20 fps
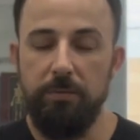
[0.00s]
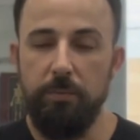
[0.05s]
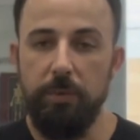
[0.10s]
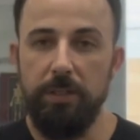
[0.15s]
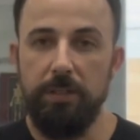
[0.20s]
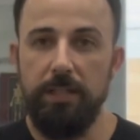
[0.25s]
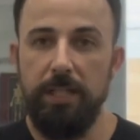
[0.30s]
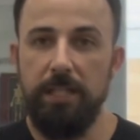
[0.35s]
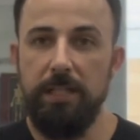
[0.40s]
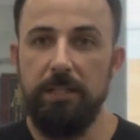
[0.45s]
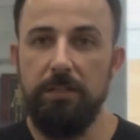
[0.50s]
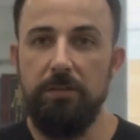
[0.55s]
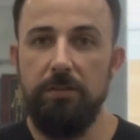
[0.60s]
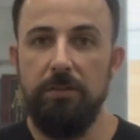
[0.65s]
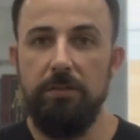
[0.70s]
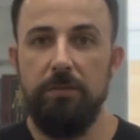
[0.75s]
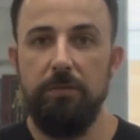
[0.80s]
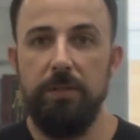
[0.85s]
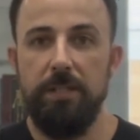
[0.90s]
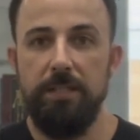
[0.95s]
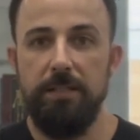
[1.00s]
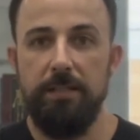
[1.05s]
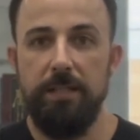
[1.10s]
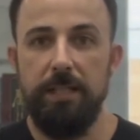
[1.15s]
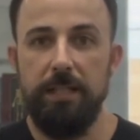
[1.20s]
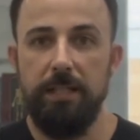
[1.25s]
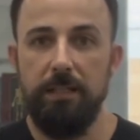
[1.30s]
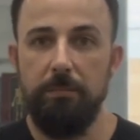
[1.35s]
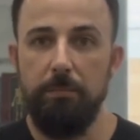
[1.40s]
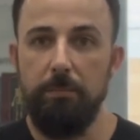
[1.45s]
what they can do is
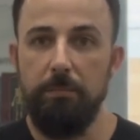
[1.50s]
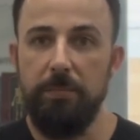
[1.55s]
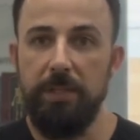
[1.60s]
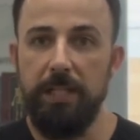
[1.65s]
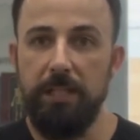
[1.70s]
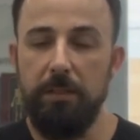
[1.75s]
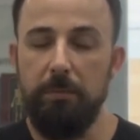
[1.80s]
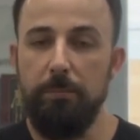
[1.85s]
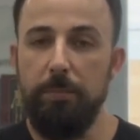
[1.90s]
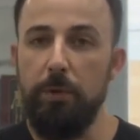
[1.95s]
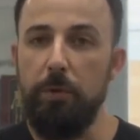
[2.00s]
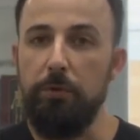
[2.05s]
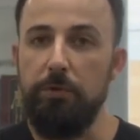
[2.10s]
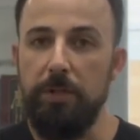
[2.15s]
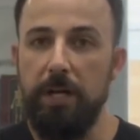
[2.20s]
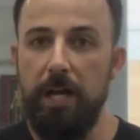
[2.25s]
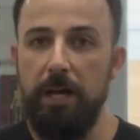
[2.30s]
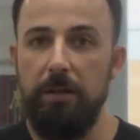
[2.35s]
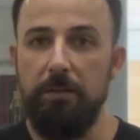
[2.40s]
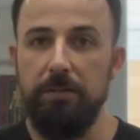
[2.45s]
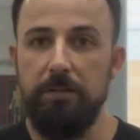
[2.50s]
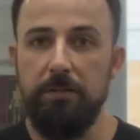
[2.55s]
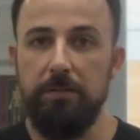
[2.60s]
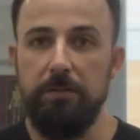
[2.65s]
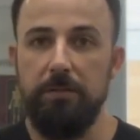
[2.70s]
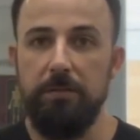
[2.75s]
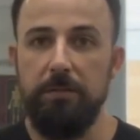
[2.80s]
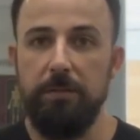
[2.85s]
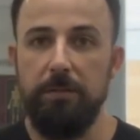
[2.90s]
they can bulge out